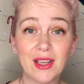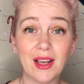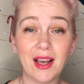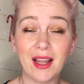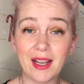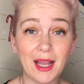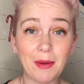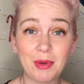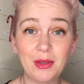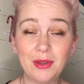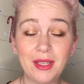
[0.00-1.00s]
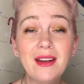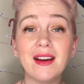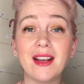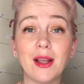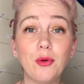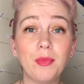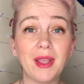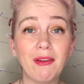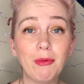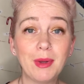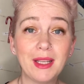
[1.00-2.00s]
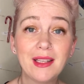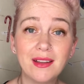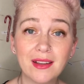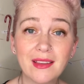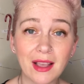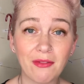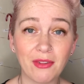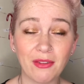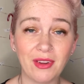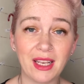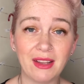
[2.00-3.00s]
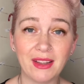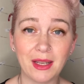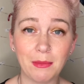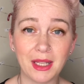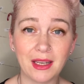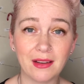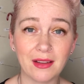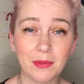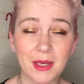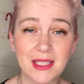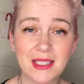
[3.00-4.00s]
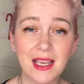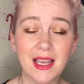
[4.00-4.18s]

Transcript: and a Happy New Year, and I hope that everybody does have a very, very Merry Christmas.